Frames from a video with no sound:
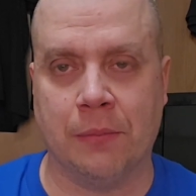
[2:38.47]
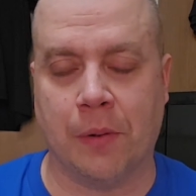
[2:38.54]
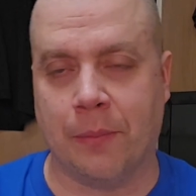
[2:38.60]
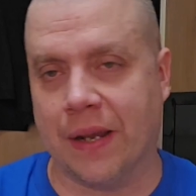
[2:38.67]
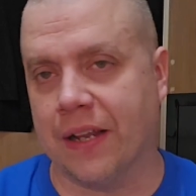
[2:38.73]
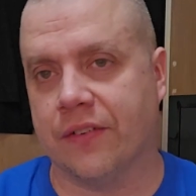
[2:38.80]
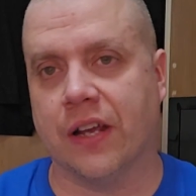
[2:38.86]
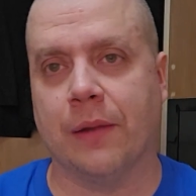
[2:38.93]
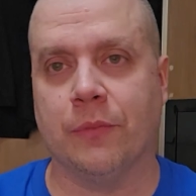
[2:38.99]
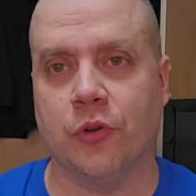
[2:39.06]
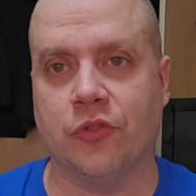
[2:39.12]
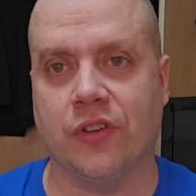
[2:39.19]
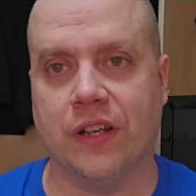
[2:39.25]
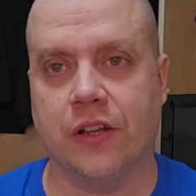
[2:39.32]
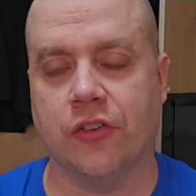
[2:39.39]
But by the time you
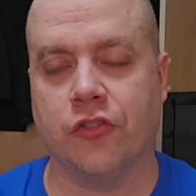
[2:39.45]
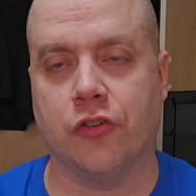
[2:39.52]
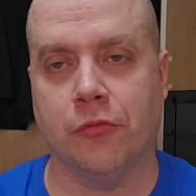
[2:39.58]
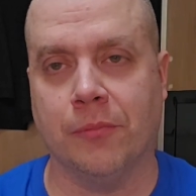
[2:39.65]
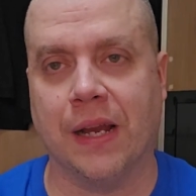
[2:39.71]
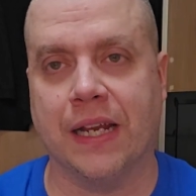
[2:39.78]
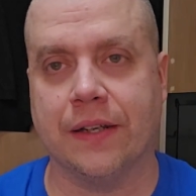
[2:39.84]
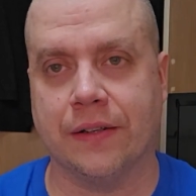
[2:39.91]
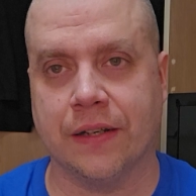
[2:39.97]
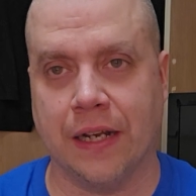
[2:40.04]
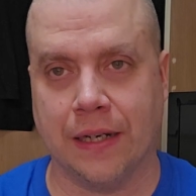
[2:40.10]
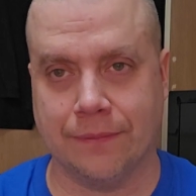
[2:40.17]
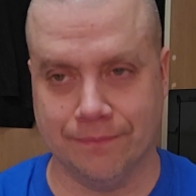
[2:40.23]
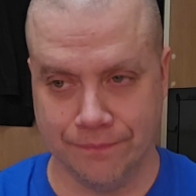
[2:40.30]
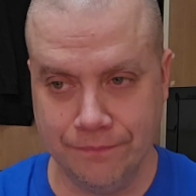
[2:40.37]
see this, you might
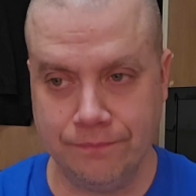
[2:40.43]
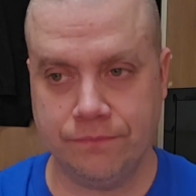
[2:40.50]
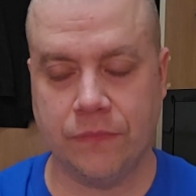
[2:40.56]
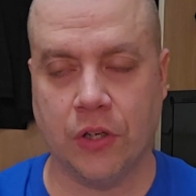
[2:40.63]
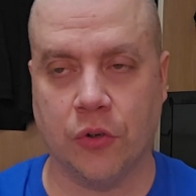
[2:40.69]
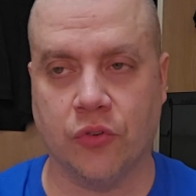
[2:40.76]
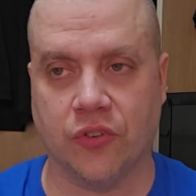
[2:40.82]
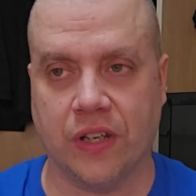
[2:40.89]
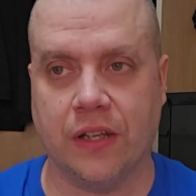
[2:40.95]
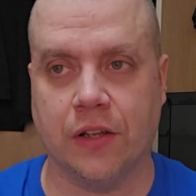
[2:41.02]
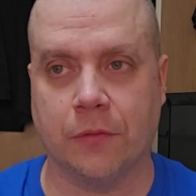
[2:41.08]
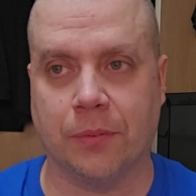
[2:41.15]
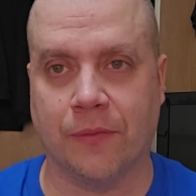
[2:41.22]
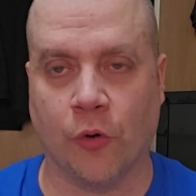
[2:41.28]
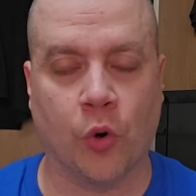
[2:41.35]
not, you know, see
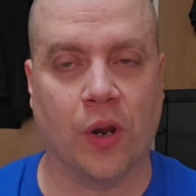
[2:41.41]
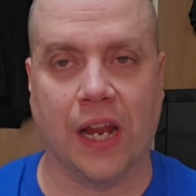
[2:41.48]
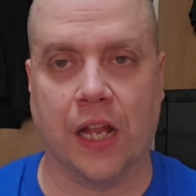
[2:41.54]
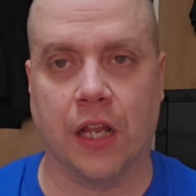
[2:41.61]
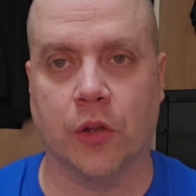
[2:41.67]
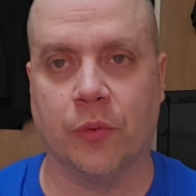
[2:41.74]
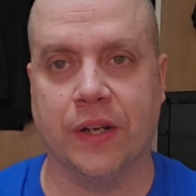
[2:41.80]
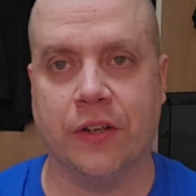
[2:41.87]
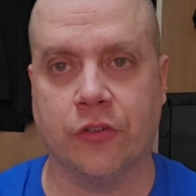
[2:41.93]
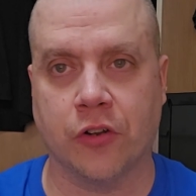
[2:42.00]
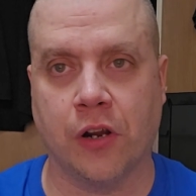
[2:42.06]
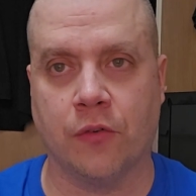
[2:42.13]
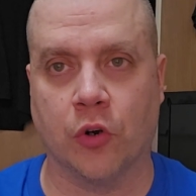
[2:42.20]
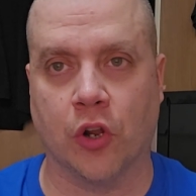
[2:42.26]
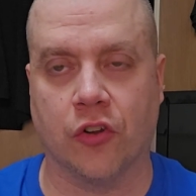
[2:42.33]
this before Halloween is over.